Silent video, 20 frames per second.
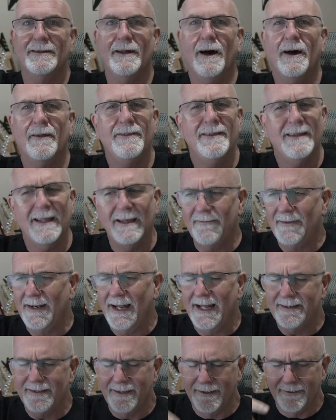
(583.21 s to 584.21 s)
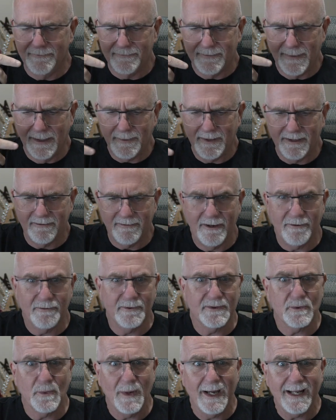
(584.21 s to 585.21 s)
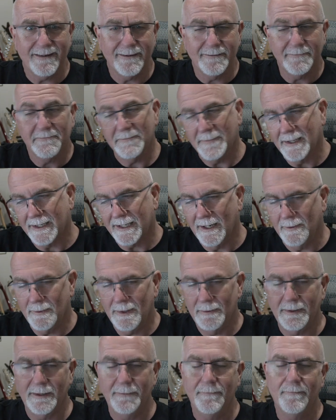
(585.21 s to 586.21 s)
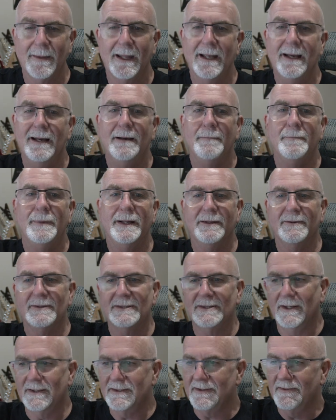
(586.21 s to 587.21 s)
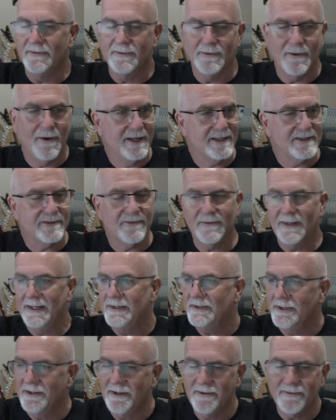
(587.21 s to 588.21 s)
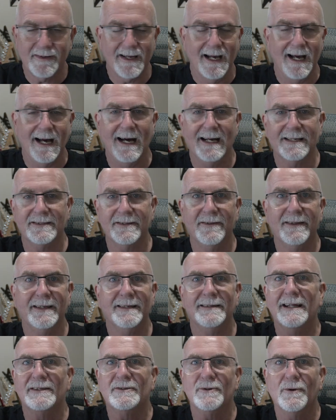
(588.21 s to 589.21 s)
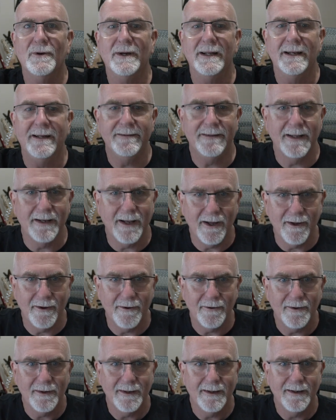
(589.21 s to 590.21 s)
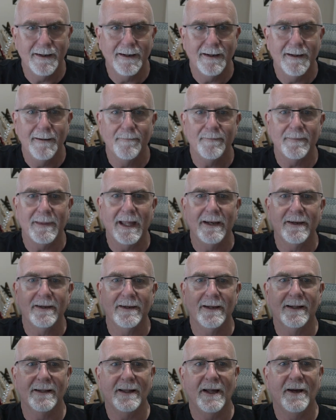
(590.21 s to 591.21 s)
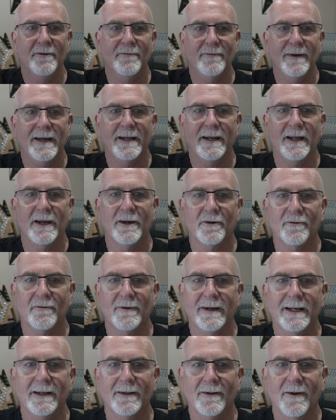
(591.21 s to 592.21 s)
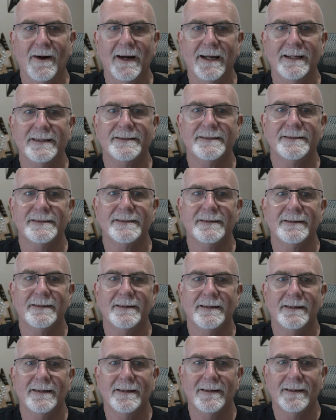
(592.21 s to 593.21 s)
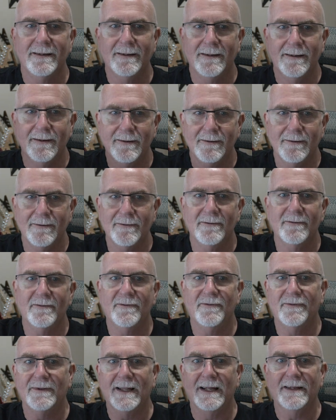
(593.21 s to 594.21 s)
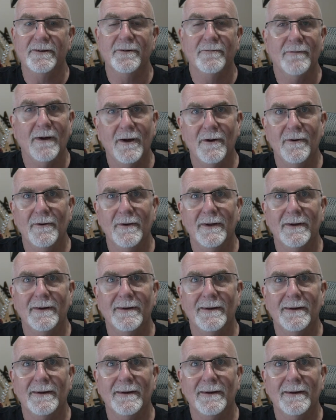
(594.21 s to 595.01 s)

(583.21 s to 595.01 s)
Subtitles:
I think they even had maybe the road was wet. I can't remember. But there was lots of lights flashing off cars, and I think that's all you need to know. That yellow, red and green lights flood the road.